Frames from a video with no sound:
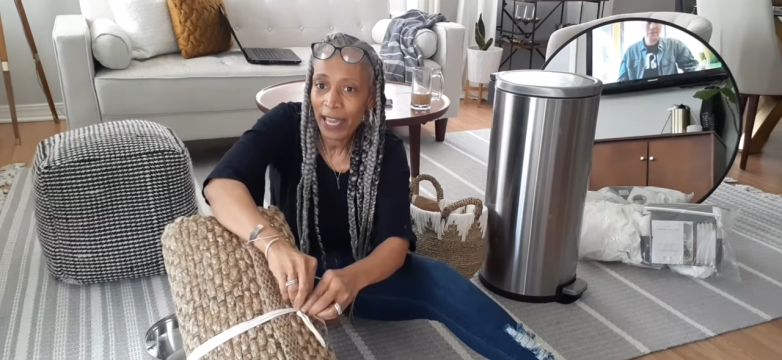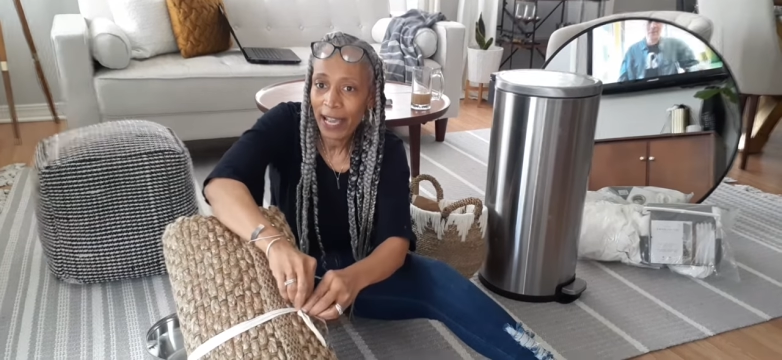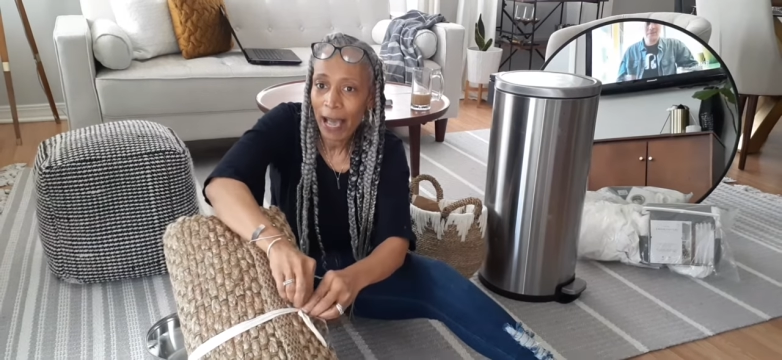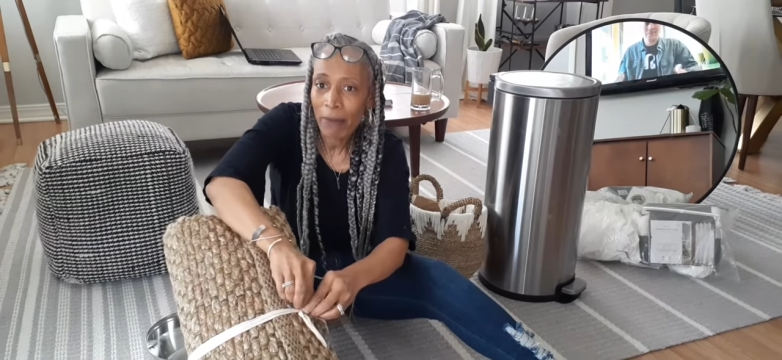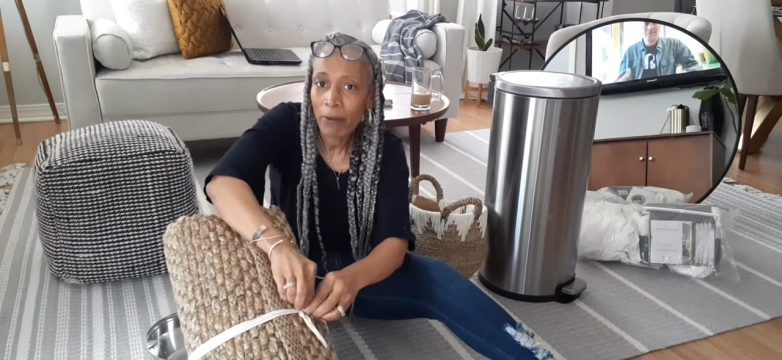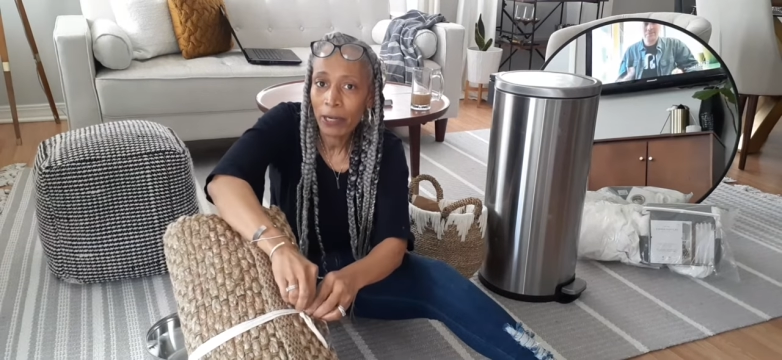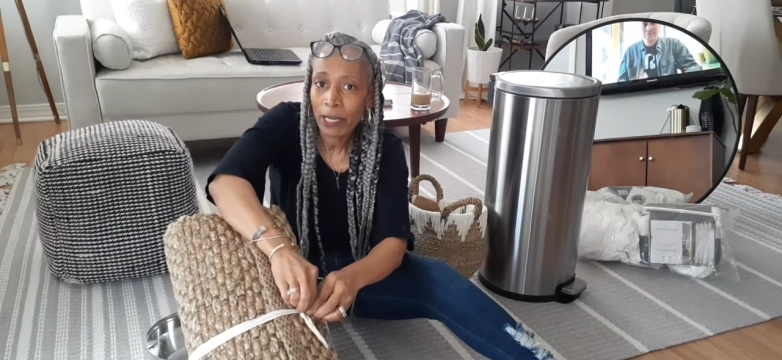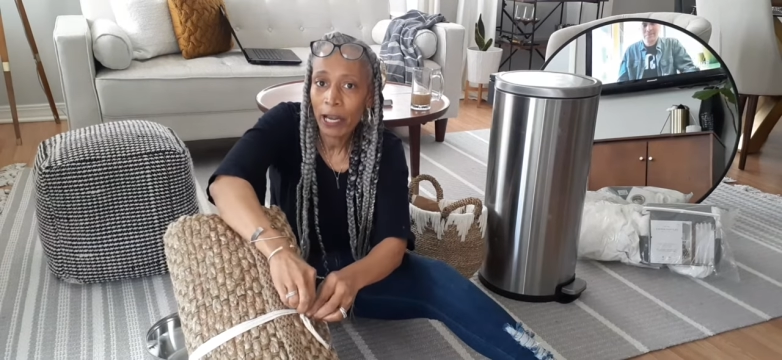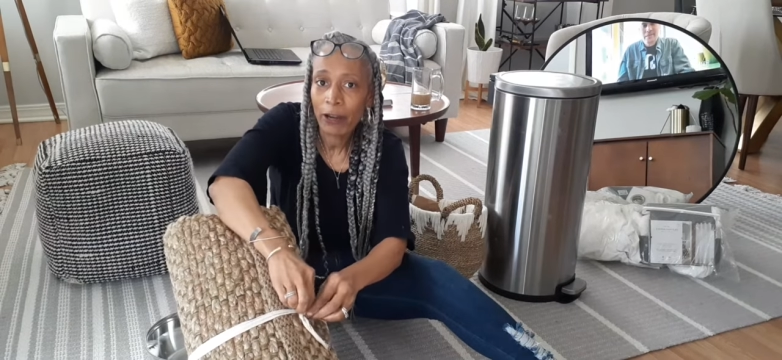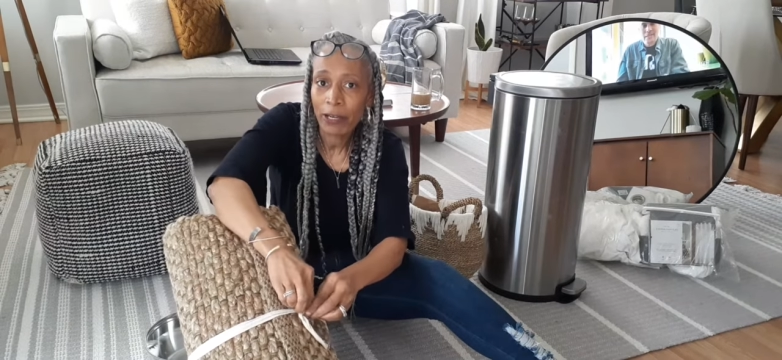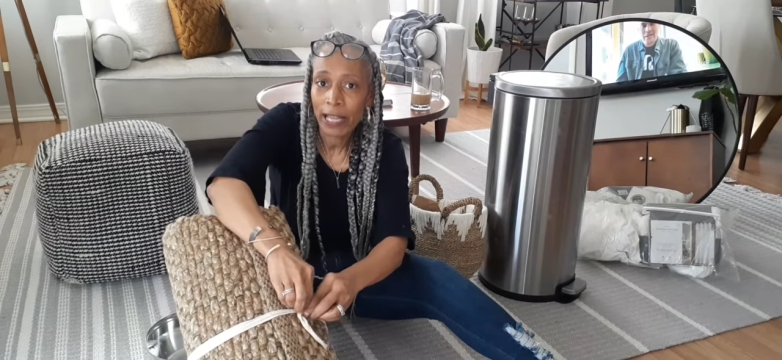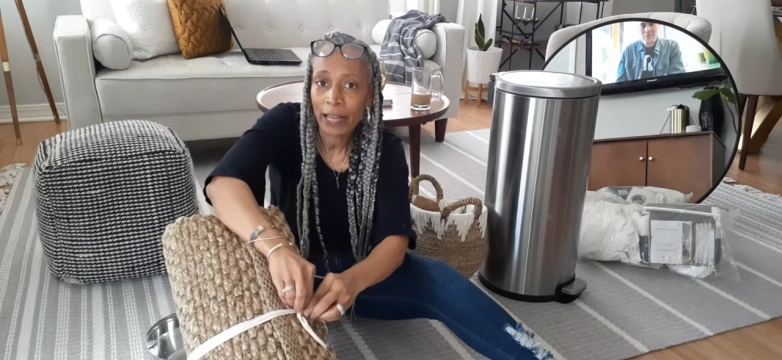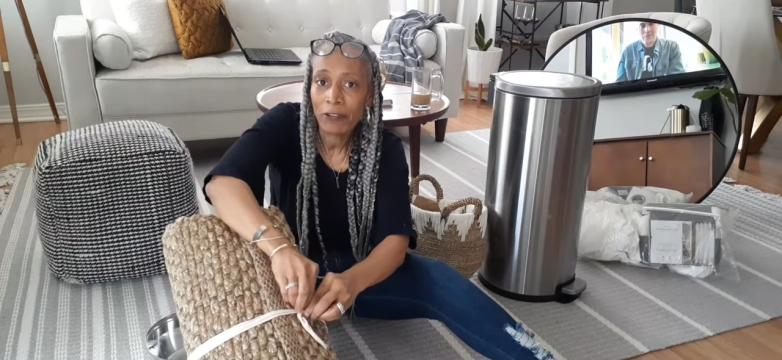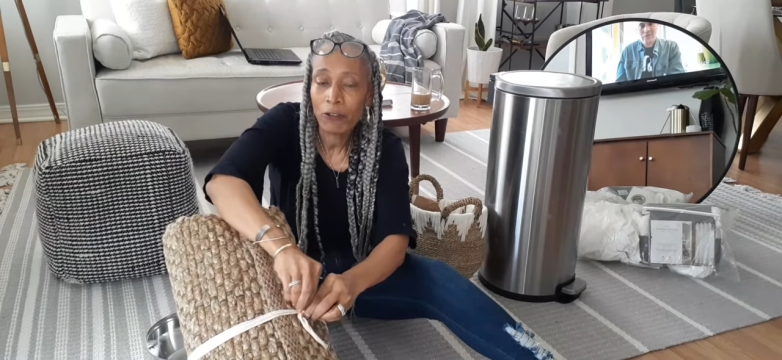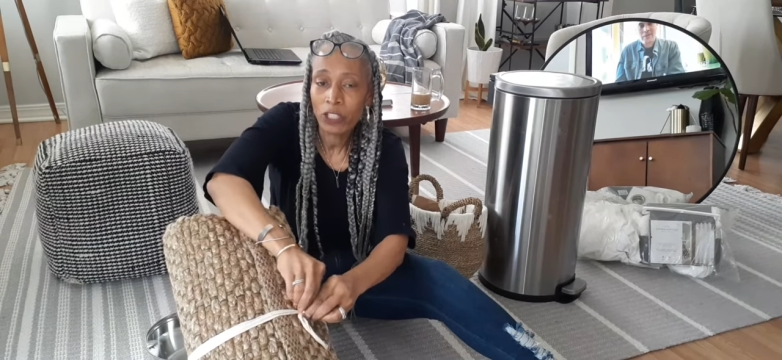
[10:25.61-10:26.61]
I wanted her,
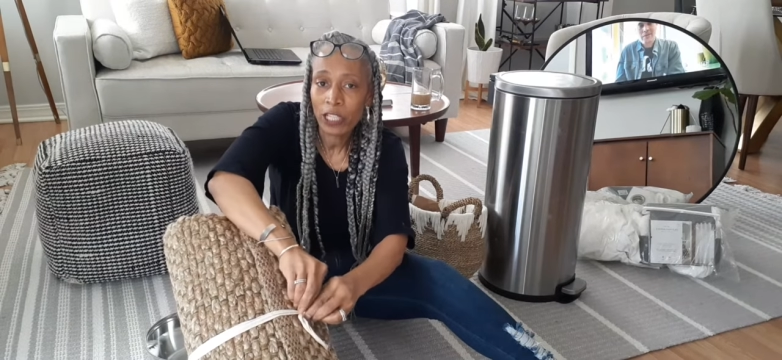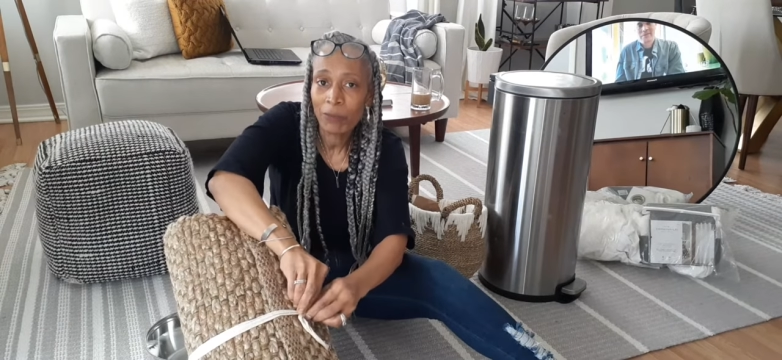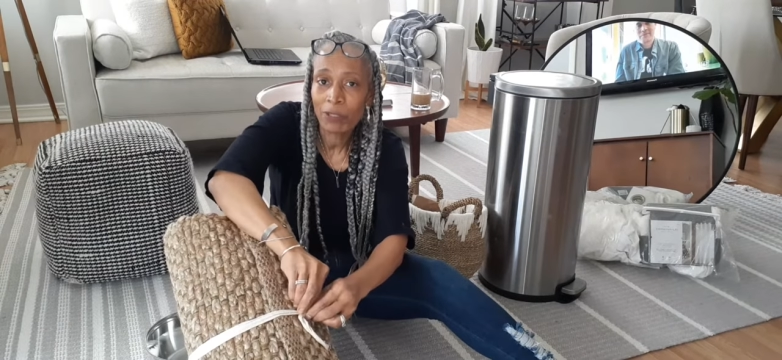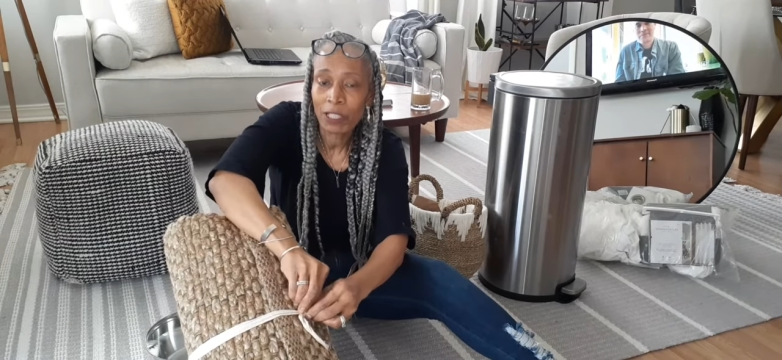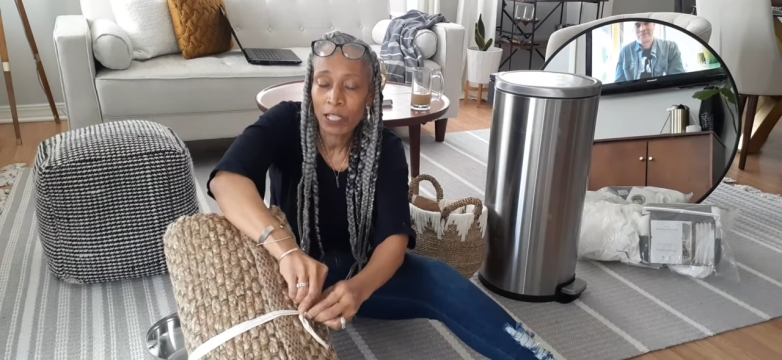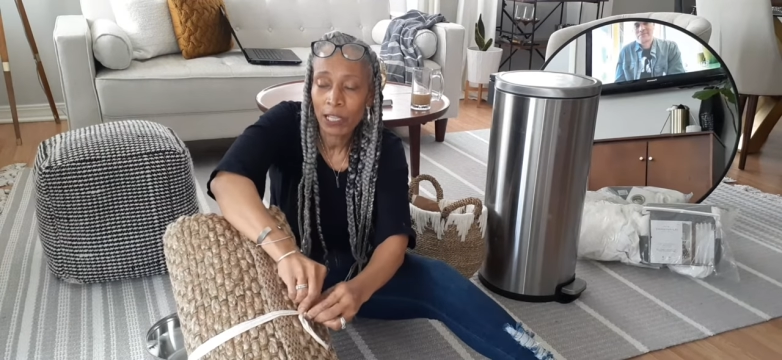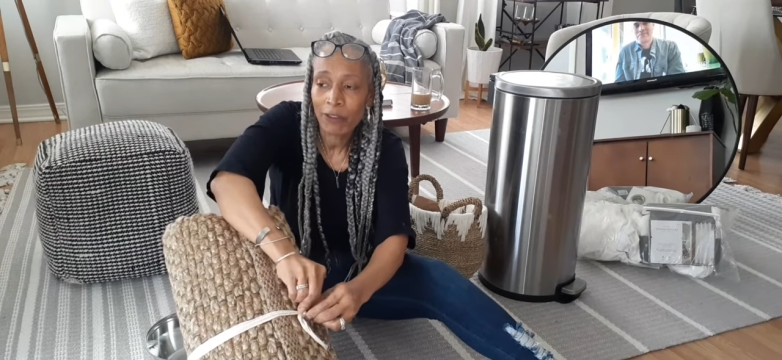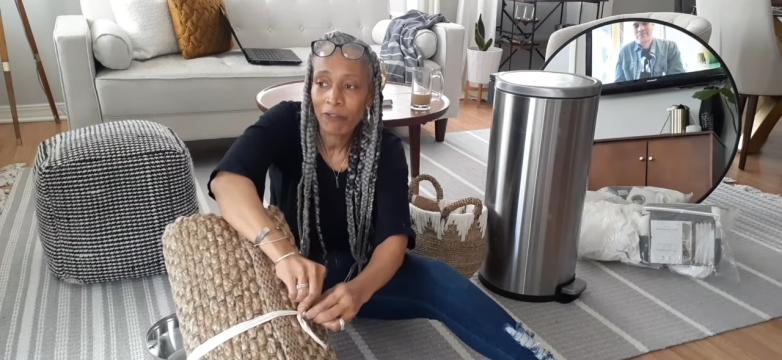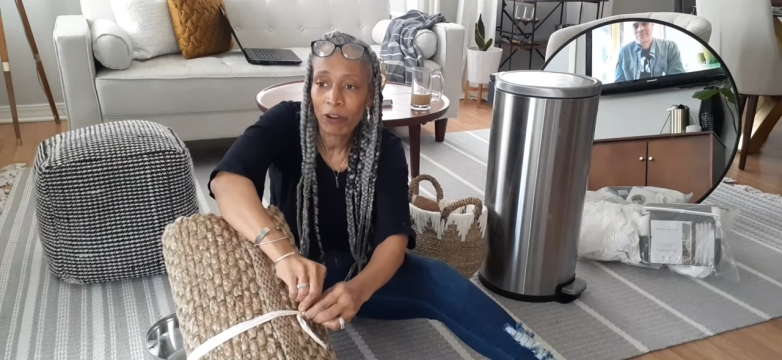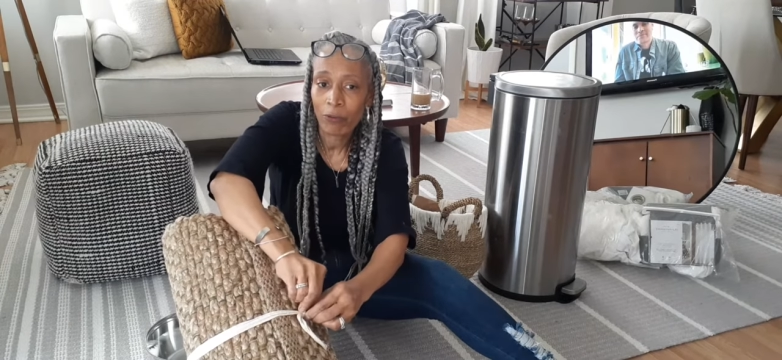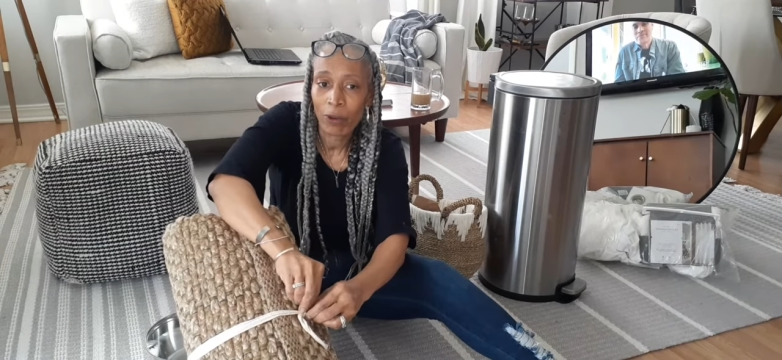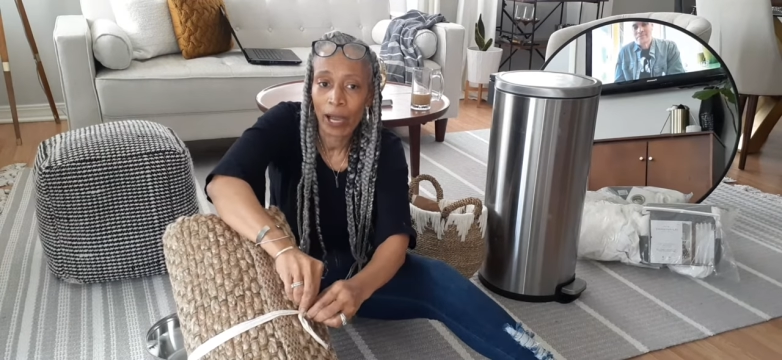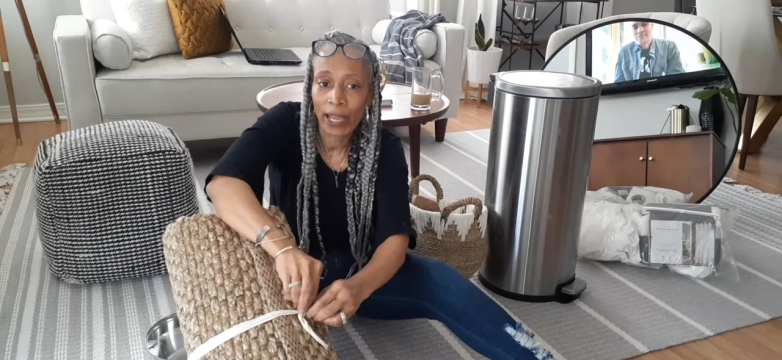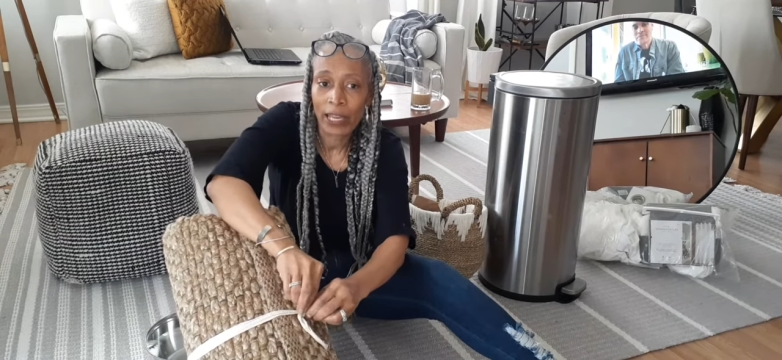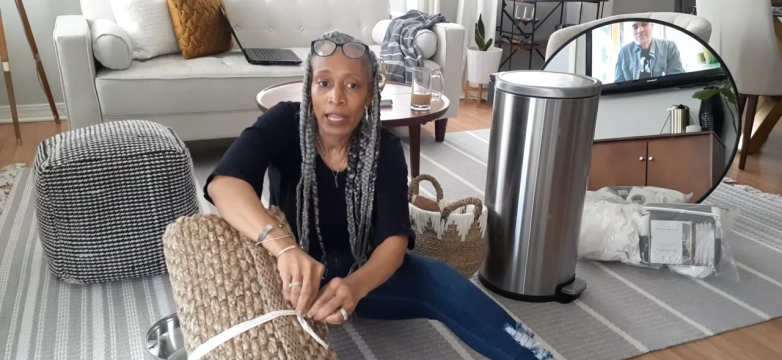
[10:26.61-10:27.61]
I knew she was looking for
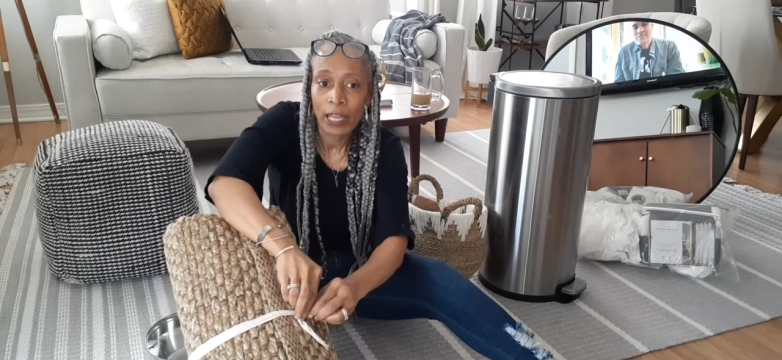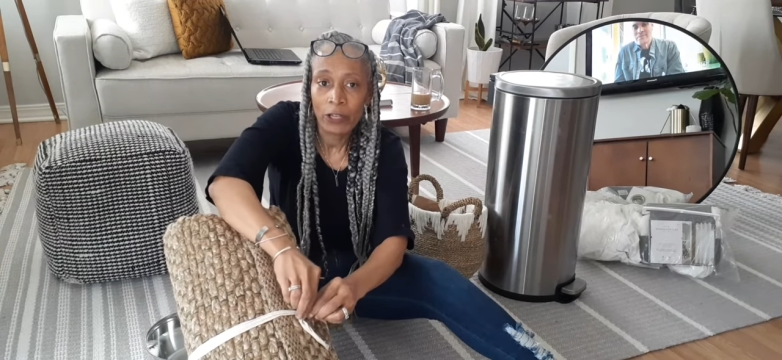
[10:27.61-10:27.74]
one.